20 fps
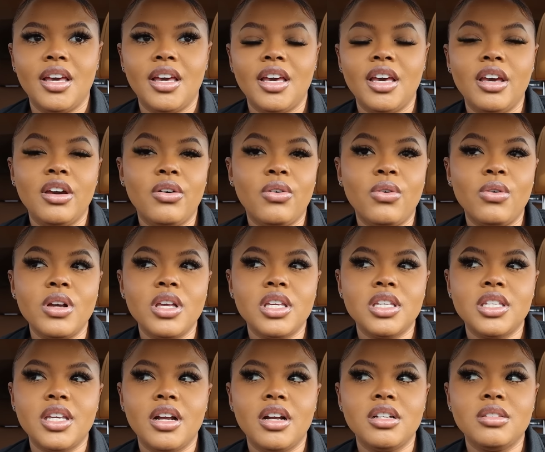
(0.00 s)
it always
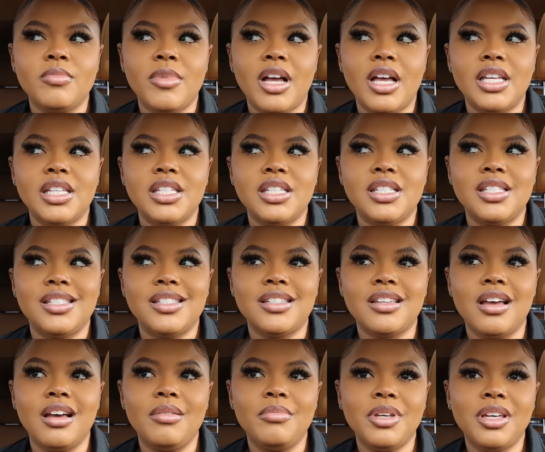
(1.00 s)
tears my
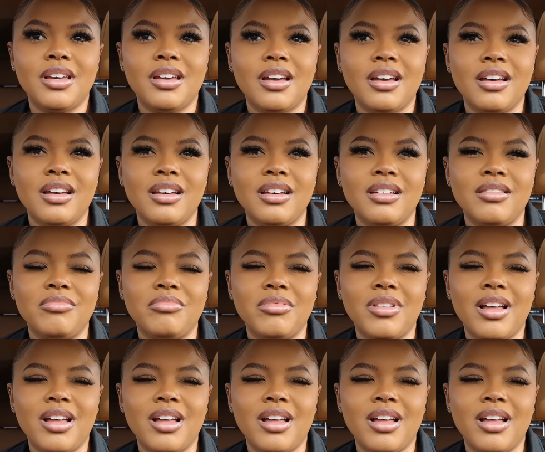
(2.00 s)
stomach up.